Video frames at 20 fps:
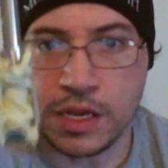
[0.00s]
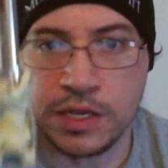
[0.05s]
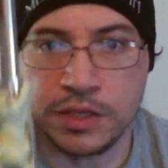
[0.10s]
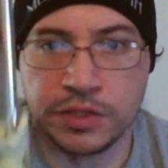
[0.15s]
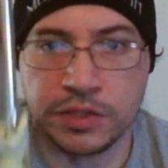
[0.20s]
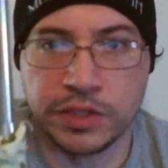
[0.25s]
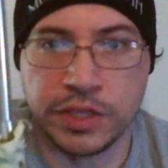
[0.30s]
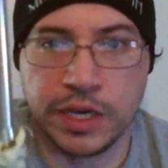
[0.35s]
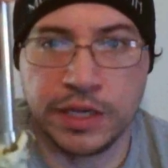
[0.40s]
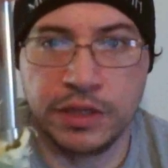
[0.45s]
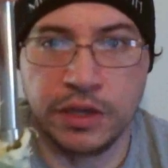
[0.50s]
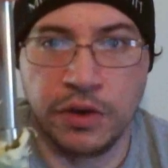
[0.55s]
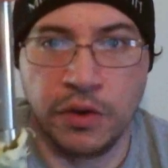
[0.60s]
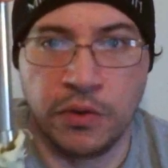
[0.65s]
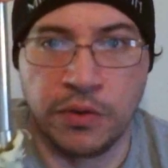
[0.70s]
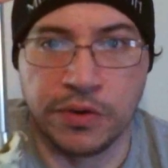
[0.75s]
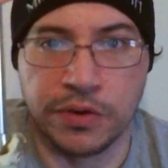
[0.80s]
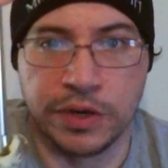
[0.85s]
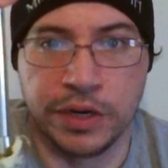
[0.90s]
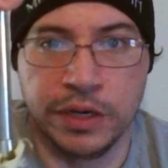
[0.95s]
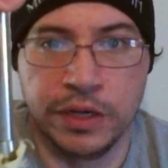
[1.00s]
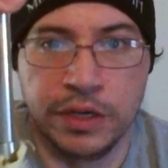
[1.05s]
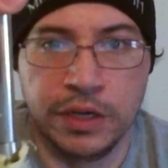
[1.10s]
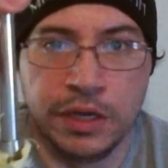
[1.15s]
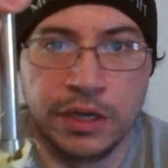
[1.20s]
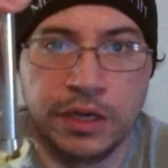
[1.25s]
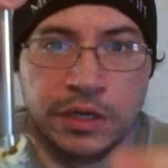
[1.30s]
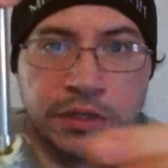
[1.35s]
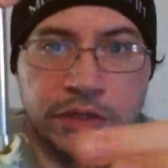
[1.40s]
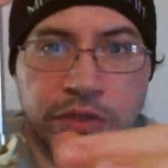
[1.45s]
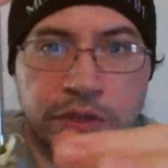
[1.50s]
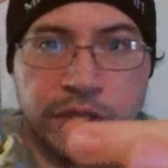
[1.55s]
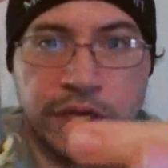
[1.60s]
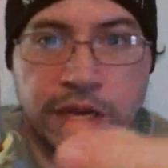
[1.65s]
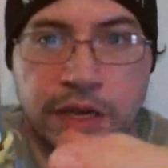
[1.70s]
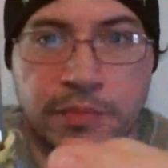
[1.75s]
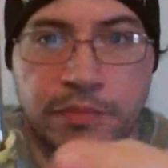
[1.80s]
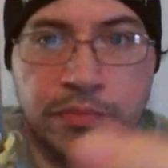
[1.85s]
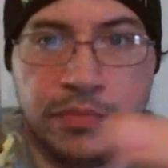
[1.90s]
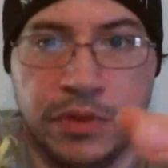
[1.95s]
inside the gourd, so
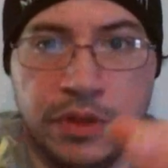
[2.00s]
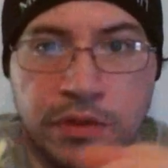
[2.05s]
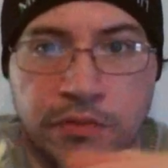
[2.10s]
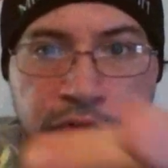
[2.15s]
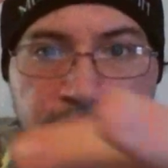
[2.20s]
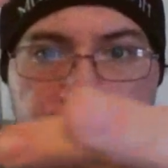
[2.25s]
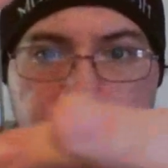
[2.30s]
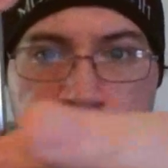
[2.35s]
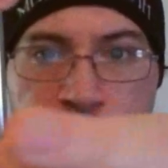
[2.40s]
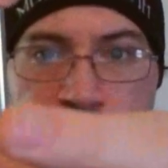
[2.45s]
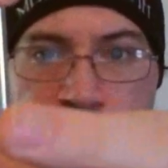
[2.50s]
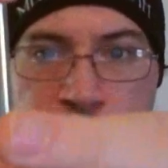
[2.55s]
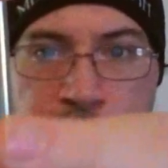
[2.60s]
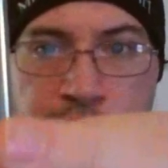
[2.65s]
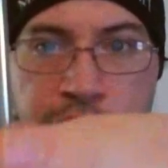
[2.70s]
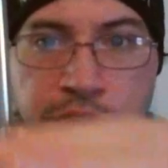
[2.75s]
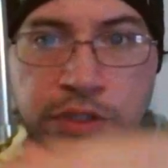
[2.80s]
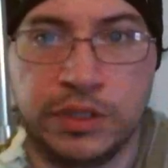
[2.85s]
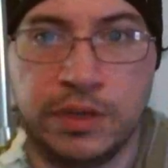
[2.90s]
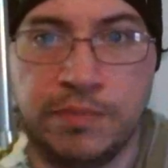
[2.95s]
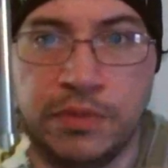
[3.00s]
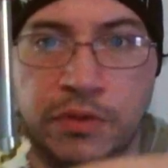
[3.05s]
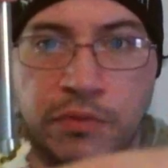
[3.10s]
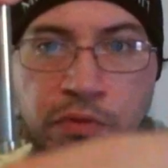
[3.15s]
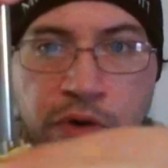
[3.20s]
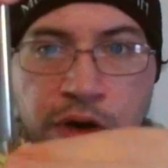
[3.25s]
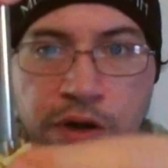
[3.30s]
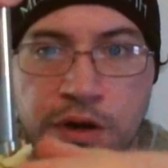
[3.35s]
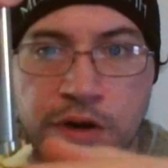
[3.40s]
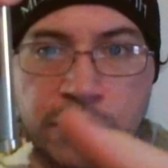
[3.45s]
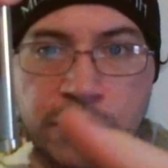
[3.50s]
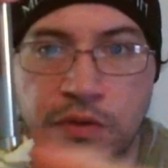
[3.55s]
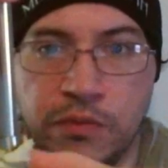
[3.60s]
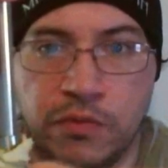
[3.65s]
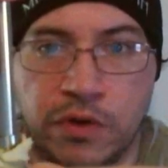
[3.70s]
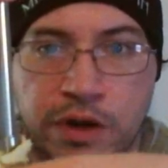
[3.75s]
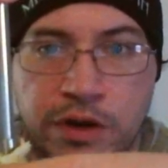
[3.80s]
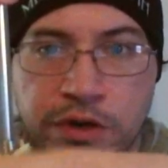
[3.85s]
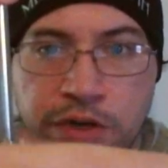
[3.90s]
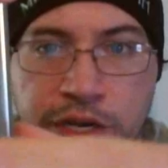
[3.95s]
that when you sip the
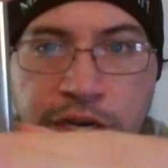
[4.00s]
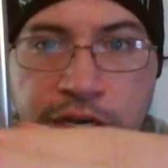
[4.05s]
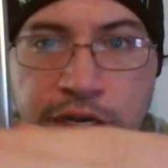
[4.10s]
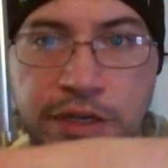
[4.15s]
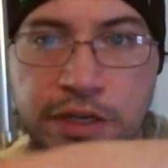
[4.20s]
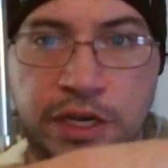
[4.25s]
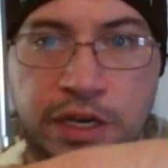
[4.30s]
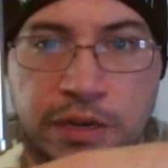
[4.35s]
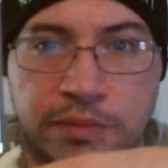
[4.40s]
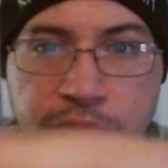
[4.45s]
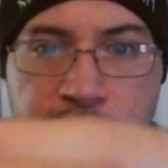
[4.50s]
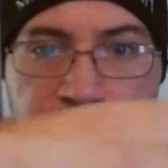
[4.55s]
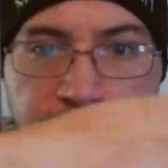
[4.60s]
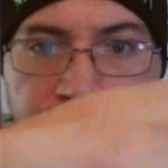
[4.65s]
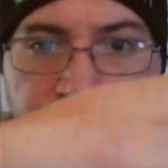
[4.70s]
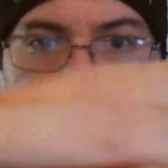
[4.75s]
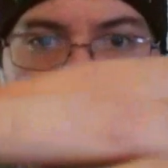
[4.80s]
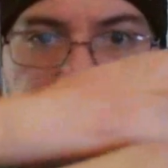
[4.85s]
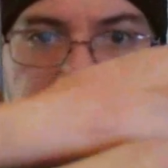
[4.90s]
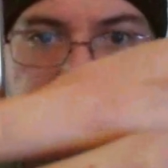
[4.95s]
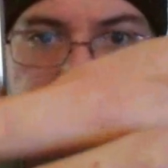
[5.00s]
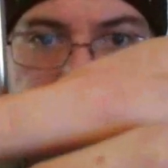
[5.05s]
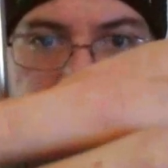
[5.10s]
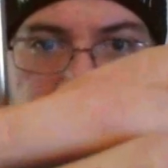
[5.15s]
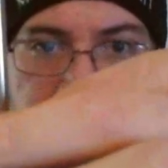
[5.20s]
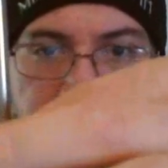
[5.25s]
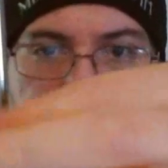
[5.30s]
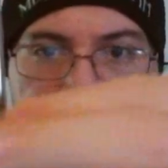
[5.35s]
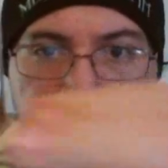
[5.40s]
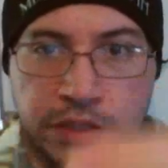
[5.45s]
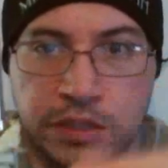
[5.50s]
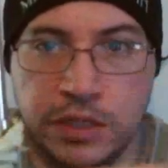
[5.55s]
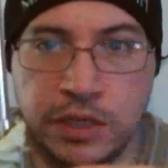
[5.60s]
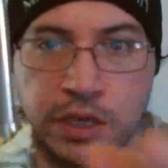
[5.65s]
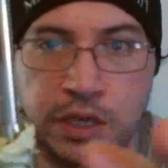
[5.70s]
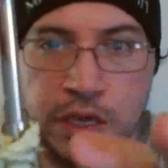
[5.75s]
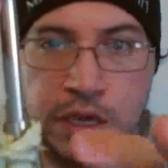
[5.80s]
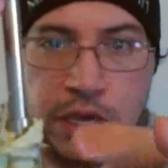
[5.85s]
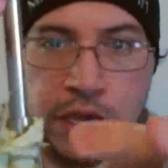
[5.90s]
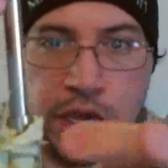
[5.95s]
water kind of comes in through these
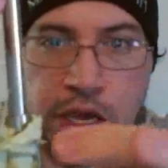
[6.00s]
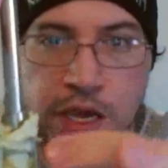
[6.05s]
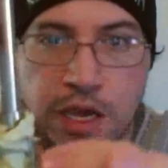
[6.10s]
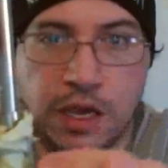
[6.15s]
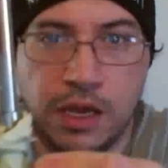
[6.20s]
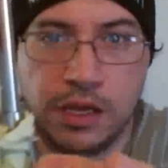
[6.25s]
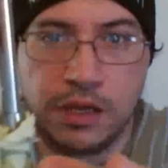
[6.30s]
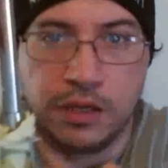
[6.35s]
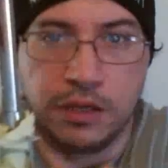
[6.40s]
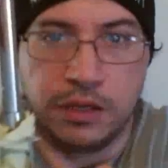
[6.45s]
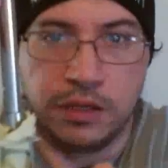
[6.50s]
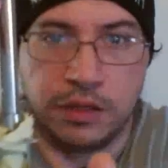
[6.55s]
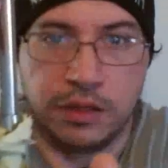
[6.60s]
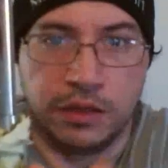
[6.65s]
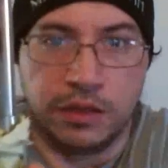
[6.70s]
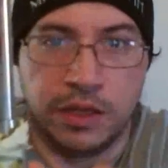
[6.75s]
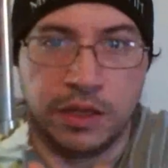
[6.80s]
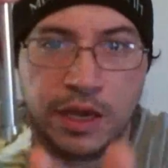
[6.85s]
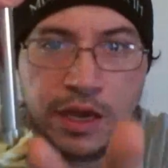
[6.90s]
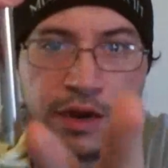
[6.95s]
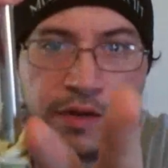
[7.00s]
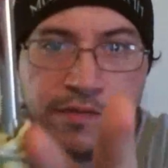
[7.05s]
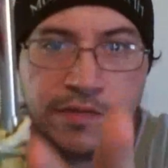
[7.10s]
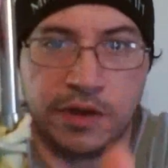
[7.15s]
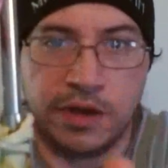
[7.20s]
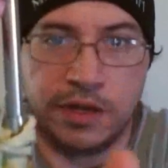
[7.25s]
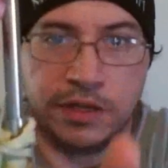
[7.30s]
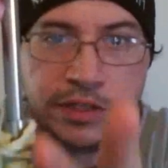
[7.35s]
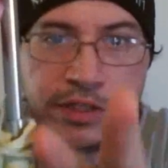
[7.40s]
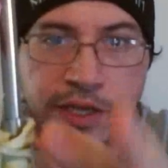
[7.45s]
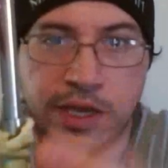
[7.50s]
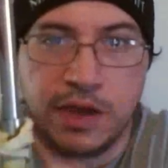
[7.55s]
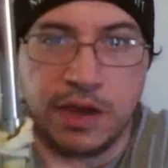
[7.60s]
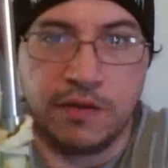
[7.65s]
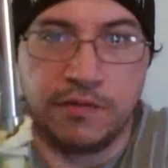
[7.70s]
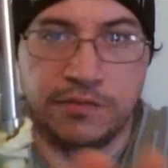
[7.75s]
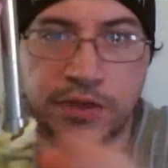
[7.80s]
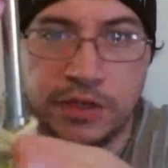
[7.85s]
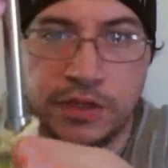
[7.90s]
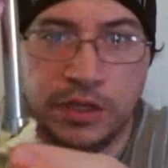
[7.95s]
sides, and the erva
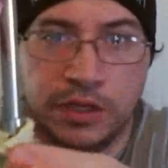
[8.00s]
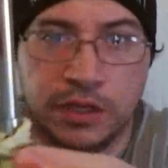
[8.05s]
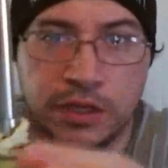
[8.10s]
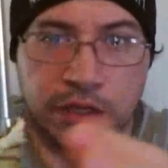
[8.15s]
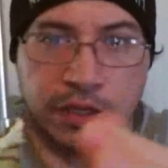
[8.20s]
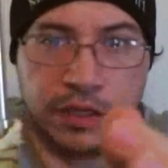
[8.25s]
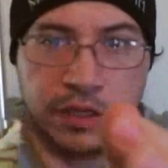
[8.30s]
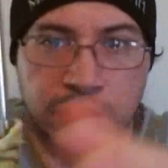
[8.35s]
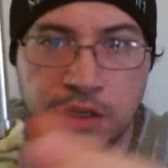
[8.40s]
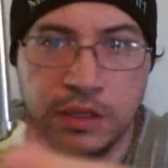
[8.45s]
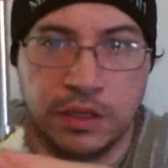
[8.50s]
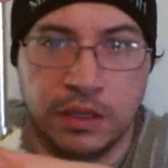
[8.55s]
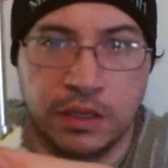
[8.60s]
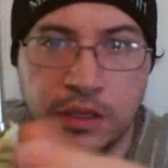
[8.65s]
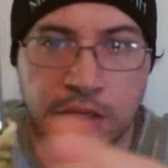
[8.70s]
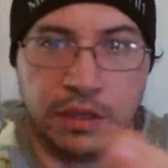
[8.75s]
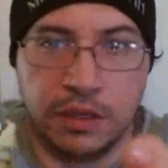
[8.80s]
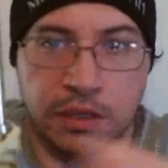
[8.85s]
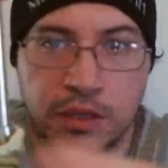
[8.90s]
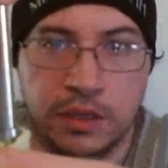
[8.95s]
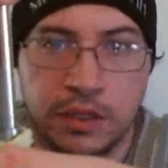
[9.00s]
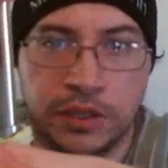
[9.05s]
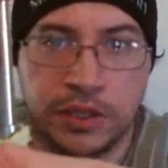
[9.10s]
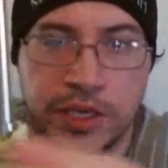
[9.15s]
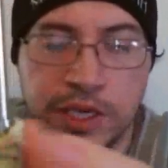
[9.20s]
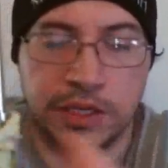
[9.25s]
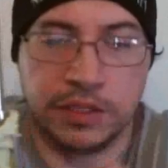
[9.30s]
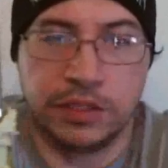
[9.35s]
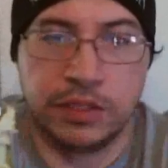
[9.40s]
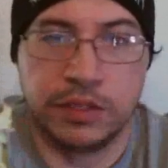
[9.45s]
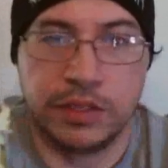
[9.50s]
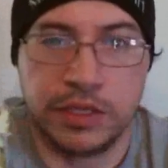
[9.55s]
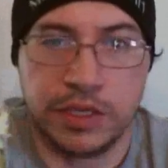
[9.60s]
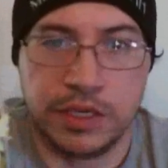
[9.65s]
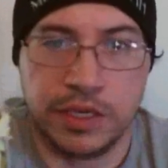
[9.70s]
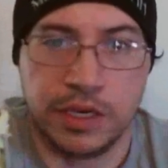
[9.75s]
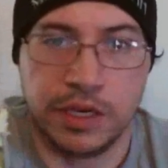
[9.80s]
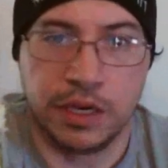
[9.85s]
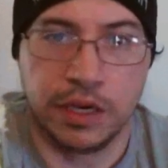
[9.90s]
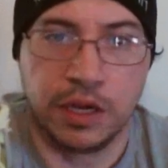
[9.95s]
itself doesn't cling to
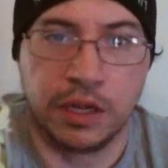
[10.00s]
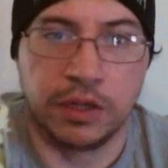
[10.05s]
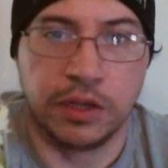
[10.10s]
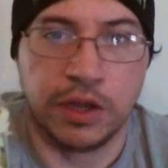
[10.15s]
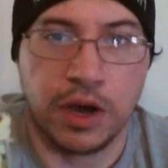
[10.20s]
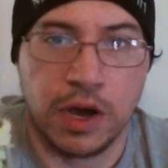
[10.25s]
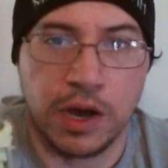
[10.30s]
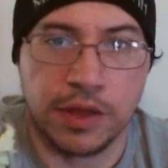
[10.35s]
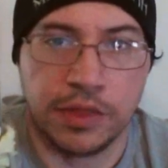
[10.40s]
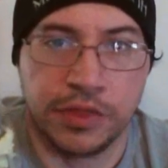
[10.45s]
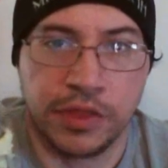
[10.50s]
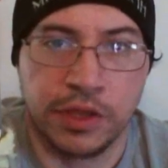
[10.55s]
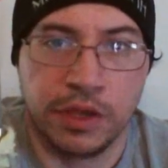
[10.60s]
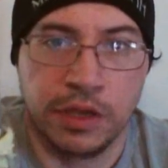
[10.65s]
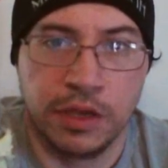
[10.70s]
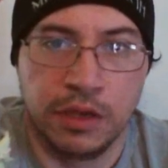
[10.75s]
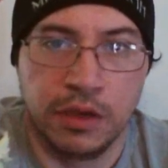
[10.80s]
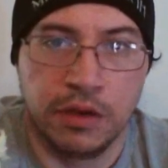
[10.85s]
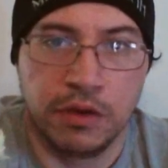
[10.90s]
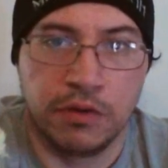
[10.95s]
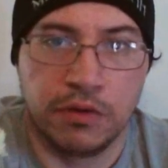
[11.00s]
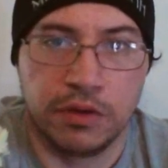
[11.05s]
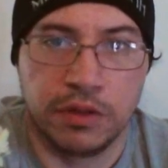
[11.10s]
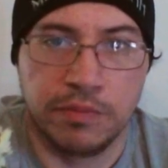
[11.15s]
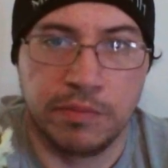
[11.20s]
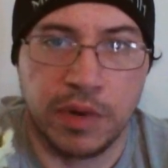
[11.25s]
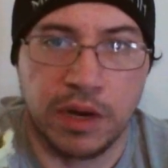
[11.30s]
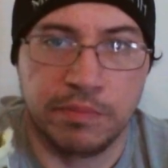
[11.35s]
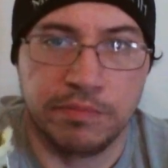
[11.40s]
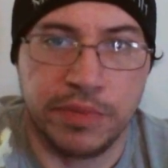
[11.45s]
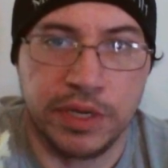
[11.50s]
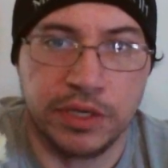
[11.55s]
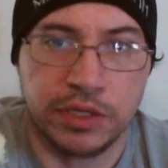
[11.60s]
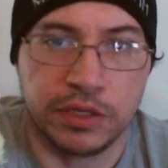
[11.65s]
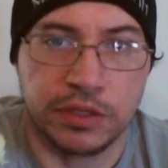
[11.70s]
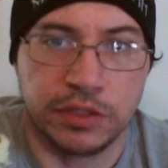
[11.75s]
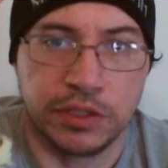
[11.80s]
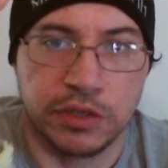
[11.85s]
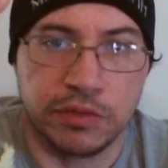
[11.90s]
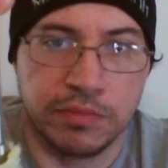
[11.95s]
the cloth or the
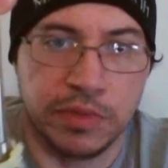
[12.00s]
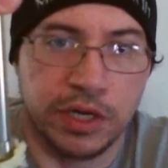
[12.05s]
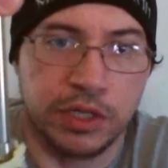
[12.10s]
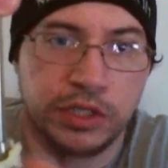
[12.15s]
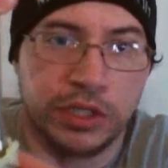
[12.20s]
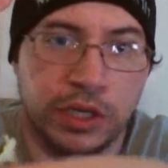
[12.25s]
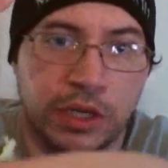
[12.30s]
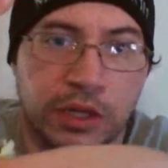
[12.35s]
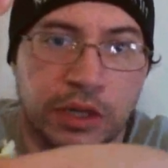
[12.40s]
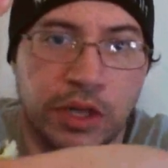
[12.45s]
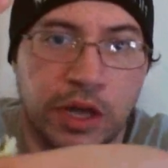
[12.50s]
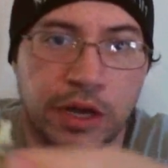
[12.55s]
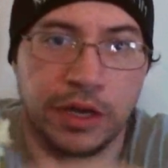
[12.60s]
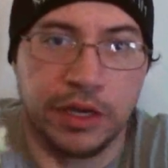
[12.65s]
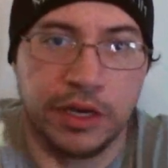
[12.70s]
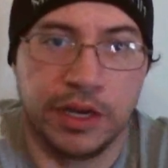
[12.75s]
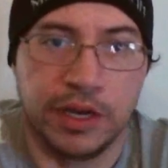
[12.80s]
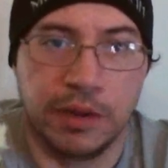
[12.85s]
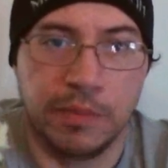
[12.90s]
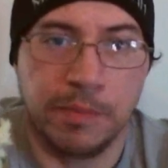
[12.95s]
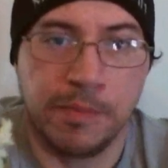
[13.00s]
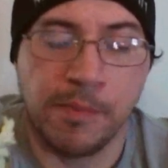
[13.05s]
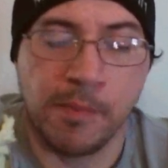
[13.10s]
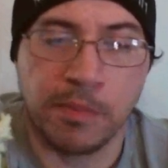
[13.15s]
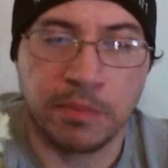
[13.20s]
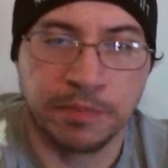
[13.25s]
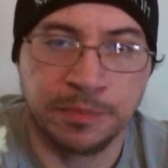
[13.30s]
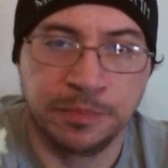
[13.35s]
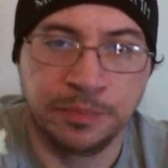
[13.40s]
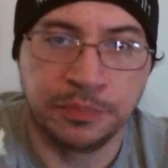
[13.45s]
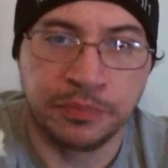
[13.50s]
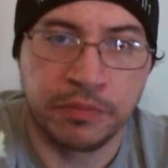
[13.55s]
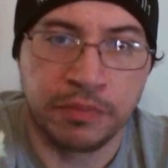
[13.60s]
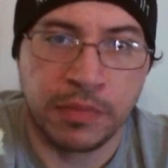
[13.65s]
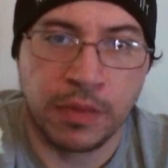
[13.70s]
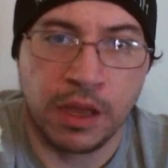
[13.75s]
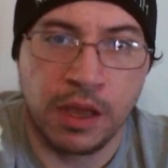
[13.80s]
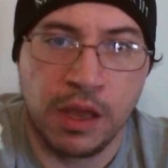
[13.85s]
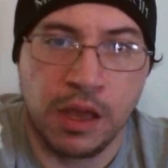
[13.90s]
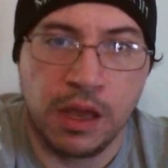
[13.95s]
bombisha so much and clog it up.
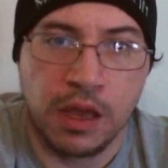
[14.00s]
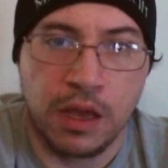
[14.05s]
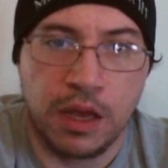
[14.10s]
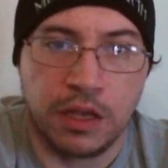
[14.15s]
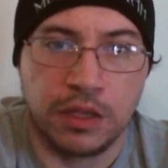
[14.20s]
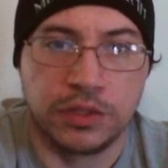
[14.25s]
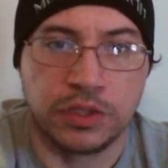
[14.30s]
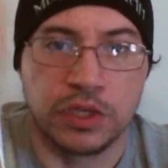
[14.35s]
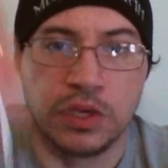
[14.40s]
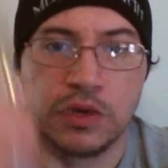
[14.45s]
And